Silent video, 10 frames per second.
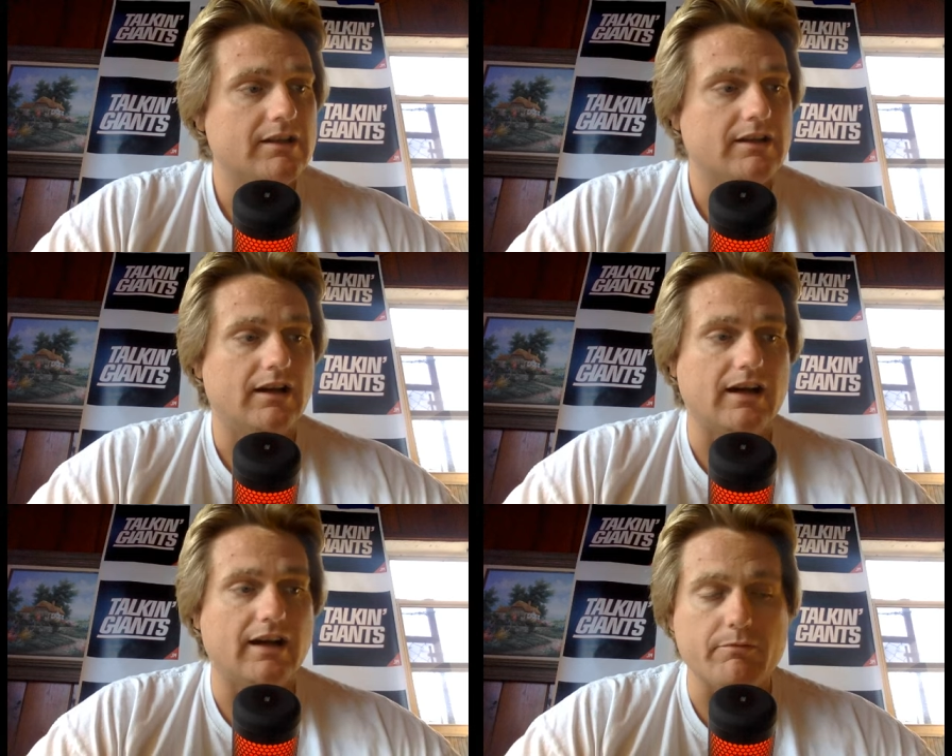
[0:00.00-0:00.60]

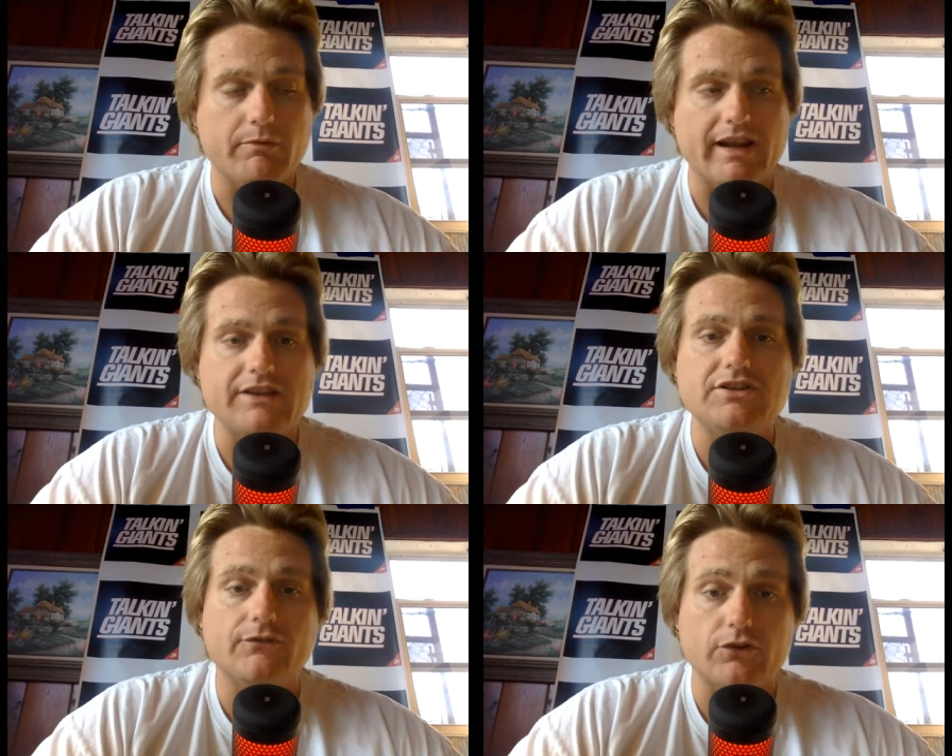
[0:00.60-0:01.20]
Uh, he went
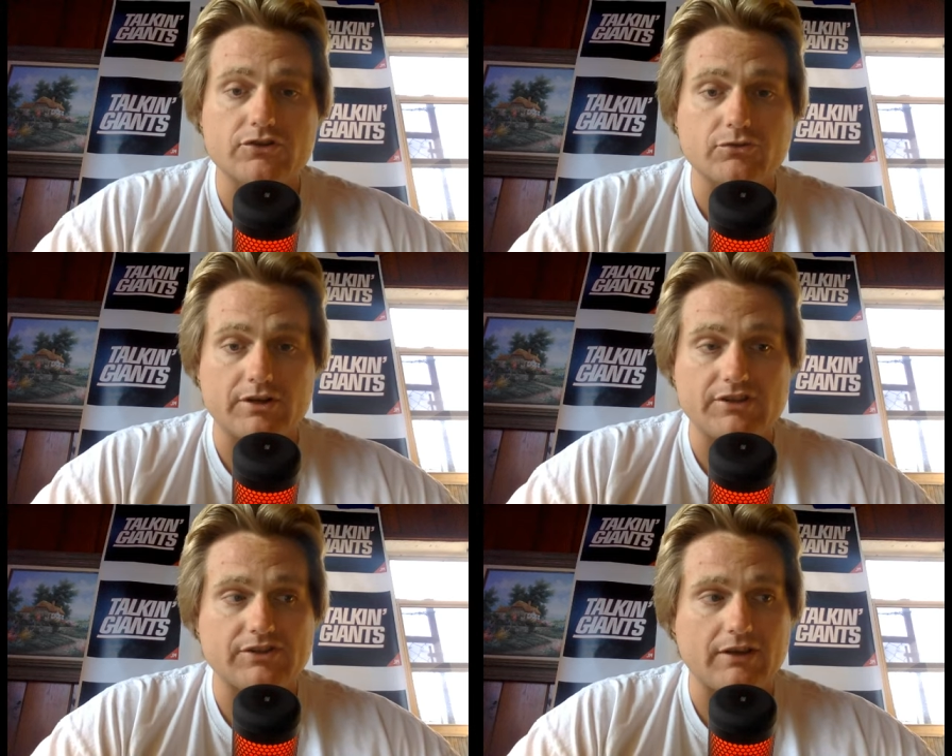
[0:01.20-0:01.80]
18 for
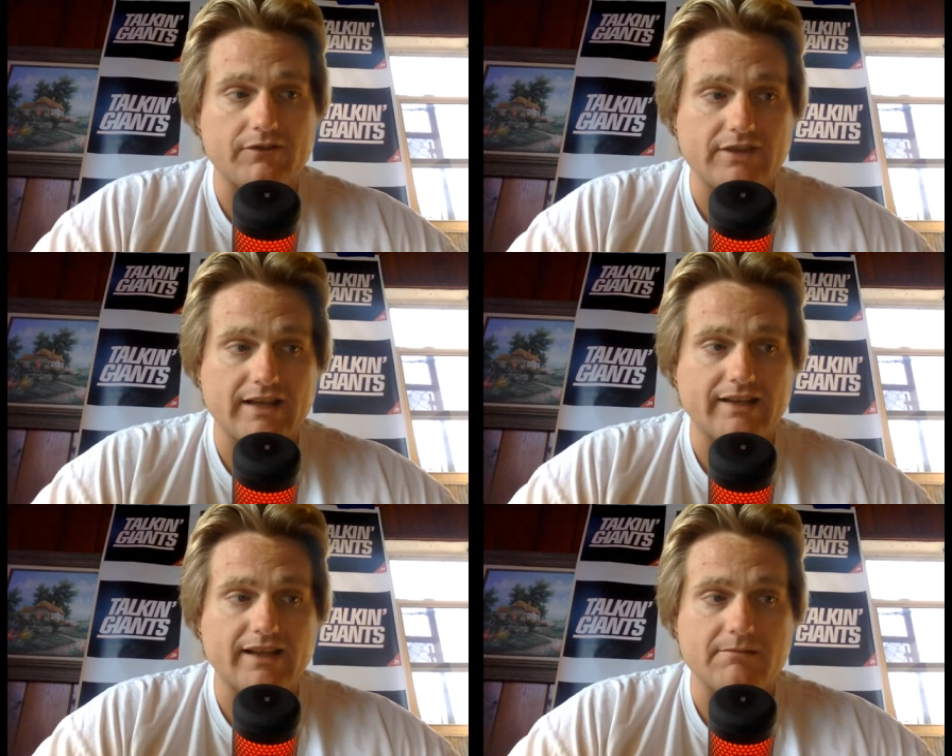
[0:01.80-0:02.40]
27 in
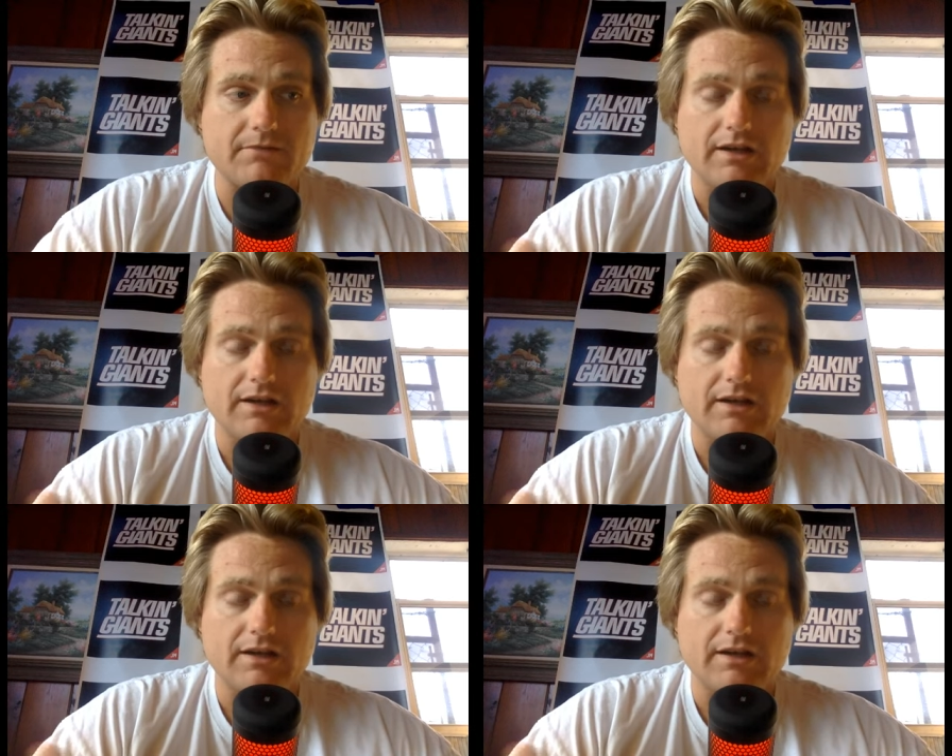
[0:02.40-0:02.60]
that game,